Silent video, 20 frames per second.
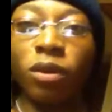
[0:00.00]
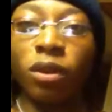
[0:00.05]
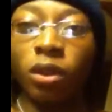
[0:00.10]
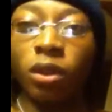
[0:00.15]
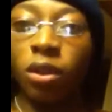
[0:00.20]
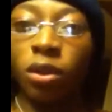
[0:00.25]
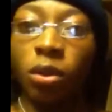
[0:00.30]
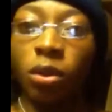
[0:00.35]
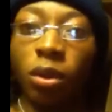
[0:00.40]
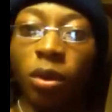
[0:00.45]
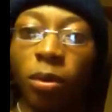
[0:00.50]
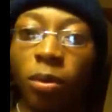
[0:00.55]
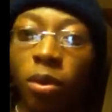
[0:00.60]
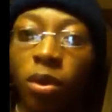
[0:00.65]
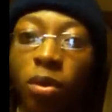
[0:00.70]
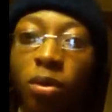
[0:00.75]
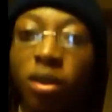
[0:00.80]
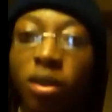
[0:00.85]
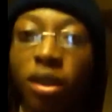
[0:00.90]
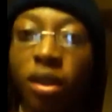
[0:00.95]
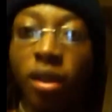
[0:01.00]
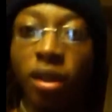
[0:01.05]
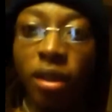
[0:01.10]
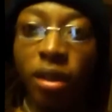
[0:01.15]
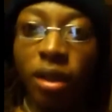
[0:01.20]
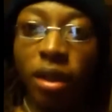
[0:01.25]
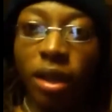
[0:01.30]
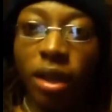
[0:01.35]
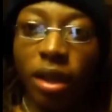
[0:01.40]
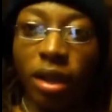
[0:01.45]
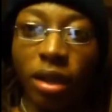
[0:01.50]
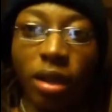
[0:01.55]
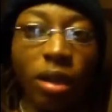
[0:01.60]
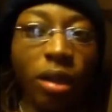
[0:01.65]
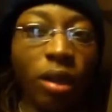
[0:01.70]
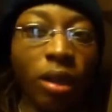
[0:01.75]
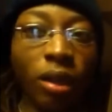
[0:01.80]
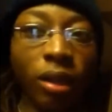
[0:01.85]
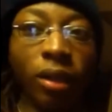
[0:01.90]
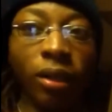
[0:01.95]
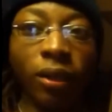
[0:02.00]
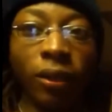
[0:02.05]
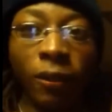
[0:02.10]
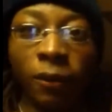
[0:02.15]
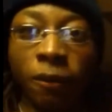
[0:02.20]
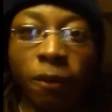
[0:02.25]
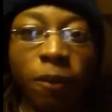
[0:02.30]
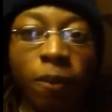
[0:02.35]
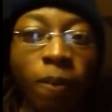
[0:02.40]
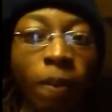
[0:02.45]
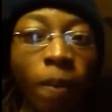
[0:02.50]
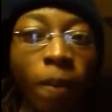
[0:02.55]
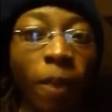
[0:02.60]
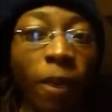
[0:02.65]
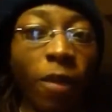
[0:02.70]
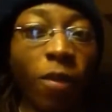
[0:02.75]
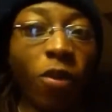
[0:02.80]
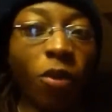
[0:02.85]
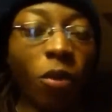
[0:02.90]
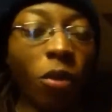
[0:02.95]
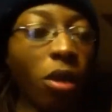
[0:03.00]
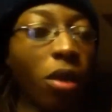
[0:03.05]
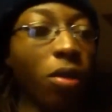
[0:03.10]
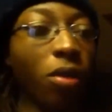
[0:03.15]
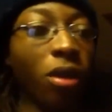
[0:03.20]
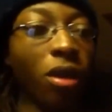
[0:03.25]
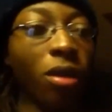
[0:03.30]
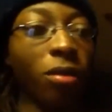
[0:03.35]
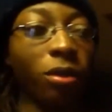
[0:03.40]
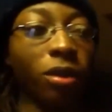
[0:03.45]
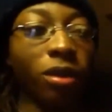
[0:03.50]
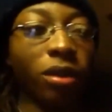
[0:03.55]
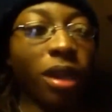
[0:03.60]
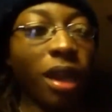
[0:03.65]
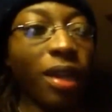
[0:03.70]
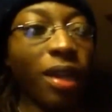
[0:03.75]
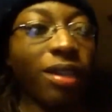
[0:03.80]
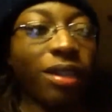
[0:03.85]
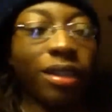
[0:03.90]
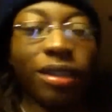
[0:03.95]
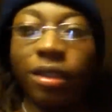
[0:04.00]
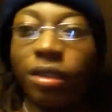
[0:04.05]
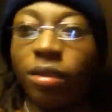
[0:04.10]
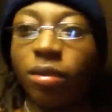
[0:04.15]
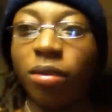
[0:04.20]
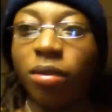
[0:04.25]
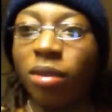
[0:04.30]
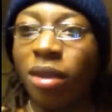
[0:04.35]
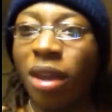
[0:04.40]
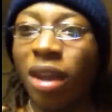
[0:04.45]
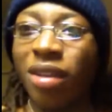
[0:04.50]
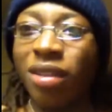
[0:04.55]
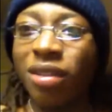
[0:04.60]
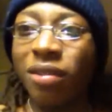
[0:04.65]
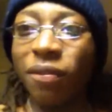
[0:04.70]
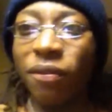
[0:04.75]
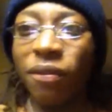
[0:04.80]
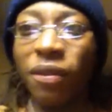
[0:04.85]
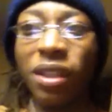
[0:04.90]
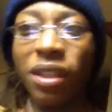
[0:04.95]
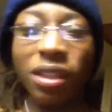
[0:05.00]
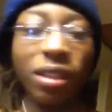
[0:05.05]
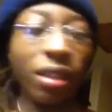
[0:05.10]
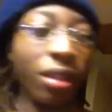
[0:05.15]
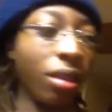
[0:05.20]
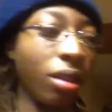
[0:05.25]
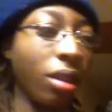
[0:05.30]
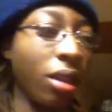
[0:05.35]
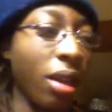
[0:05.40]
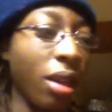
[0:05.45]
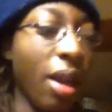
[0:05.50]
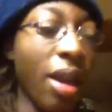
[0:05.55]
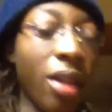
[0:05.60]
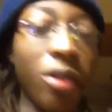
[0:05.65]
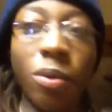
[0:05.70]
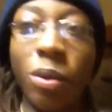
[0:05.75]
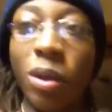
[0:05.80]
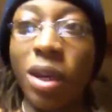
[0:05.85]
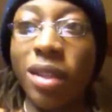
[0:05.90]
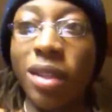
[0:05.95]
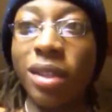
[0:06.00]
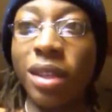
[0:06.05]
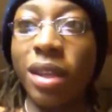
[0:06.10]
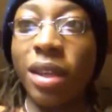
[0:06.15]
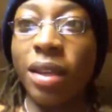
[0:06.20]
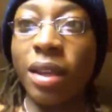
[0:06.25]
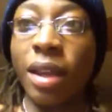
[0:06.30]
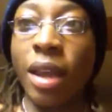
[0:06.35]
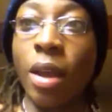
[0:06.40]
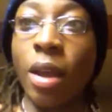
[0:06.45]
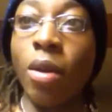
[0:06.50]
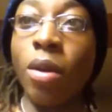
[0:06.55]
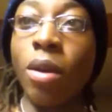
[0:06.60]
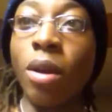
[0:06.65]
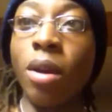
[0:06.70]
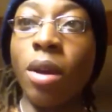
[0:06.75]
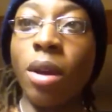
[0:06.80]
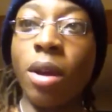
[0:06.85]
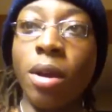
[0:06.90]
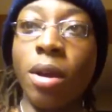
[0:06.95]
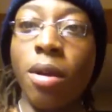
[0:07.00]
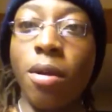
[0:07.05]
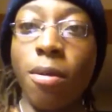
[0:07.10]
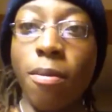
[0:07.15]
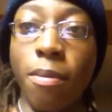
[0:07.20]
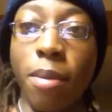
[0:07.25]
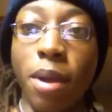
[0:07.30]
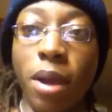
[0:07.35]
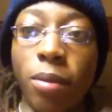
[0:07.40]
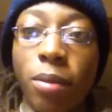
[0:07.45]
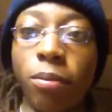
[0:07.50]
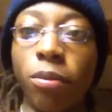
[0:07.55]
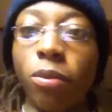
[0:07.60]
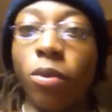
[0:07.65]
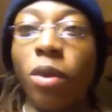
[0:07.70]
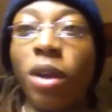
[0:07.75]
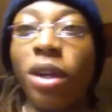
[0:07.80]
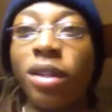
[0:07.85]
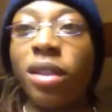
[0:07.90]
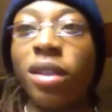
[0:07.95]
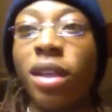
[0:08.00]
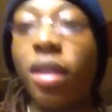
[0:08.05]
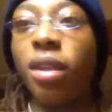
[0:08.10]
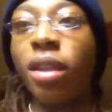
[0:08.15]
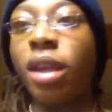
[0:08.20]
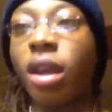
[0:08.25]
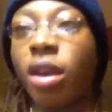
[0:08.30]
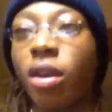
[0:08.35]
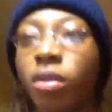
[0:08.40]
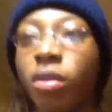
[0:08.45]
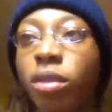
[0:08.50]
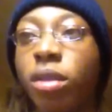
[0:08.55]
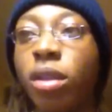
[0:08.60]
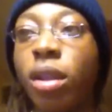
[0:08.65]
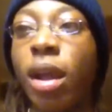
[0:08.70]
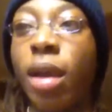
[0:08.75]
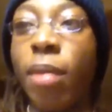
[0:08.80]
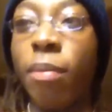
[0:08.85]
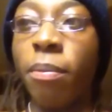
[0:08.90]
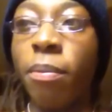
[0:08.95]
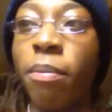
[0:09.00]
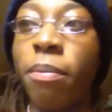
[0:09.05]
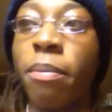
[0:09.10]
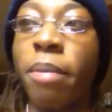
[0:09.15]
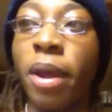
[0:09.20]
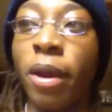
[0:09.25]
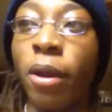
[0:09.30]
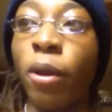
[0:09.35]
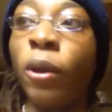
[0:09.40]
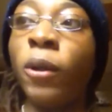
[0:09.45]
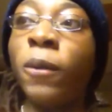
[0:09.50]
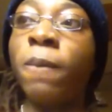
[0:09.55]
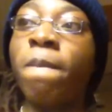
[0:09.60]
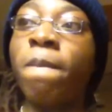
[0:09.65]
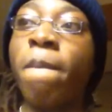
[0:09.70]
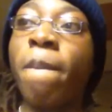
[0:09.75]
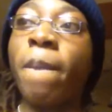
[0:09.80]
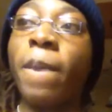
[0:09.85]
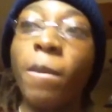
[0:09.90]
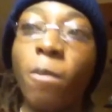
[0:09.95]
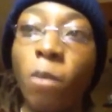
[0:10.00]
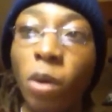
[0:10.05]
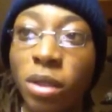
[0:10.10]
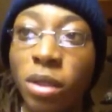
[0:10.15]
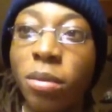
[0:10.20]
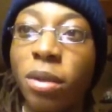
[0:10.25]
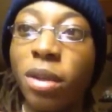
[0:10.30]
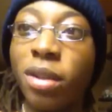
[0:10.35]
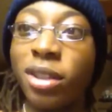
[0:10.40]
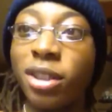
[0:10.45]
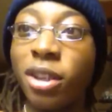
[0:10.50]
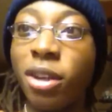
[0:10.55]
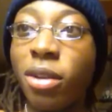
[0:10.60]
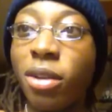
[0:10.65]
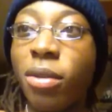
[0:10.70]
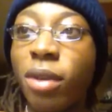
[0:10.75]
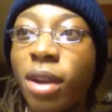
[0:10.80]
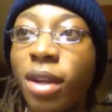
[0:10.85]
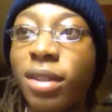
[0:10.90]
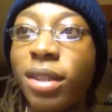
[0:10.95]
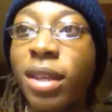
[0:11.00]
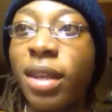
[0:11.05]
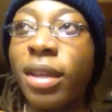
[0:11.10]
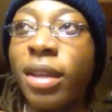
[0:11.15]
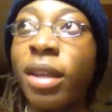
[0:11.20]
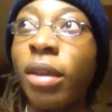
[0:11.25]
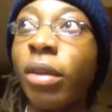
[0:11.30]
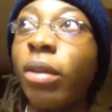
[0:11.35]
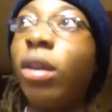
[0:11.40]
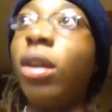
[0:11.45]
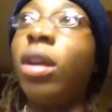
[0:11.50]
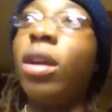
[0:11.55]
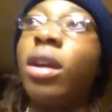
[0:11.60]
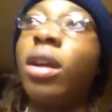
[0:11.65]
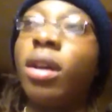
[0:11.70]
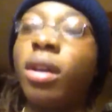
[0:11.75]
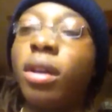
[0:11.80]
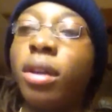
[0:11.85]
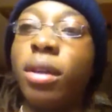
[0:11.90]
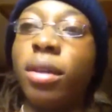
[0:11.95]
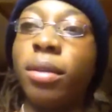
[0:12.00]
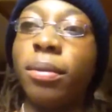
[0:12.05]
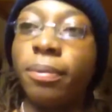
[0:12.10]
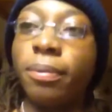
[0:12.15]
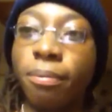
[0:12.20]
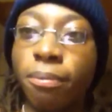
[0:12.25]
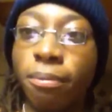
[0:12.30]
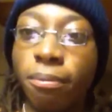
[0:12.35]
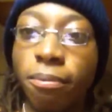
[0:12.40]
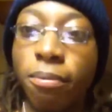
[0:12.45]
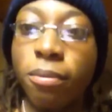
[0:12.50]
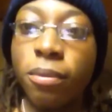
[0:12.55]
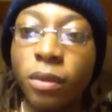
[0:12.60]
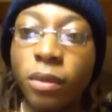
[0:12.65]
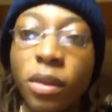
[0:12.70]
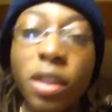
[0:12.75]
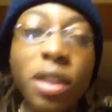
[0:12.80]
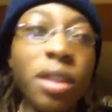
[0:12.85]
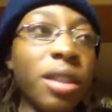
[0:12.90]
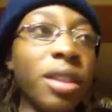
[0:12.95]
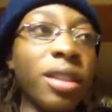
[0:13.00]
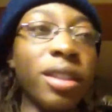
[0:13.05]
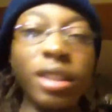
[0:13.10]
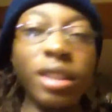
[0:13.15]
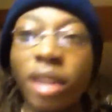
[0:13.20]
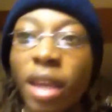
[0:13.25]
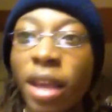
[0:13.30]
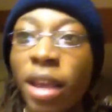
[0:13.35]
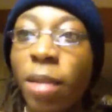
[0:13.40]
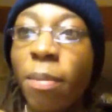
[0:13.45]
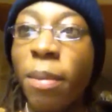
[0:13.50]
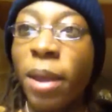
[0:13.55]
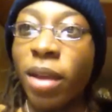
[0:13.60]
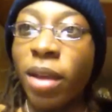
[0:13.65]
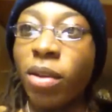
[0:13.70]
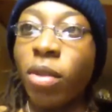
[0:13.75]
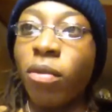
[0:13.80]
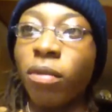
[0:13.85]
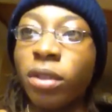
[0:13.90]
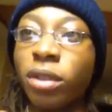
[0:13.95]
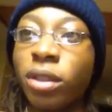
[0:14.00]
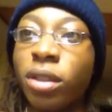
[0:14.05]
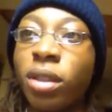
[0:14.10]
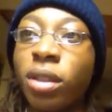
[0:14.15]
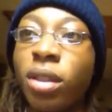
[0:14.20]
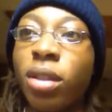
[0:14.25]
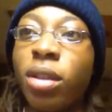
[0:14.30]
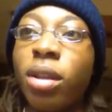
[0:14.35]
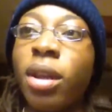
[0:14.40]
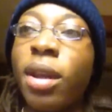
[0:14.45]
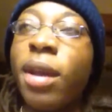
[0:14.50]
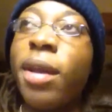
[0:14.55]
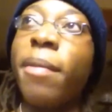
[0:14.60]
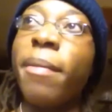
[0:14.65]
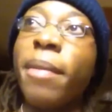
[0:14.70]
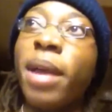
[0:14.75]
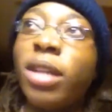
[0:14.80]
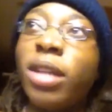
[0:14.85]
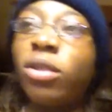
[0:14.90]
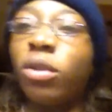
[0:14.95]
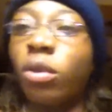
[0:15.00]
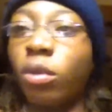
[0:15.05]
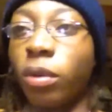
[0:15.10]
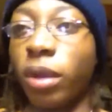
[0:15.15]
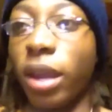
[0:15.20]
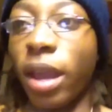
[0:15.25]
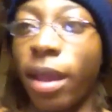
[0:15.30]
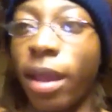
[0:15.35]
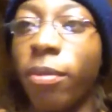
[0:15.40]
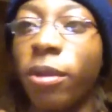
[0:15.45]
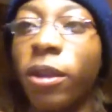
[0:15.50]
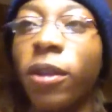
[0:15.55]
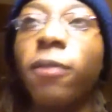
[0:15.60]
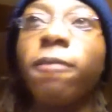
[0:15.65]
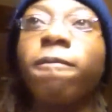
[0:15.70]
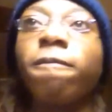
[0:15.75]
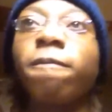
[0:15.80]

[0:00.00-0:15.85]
Soy protein, yeah, 20 grams. Not as efficient as what I take now. But what I take now is a lot better, which I'm going to show you what I take now. Let's just head back over to the magical cabinet.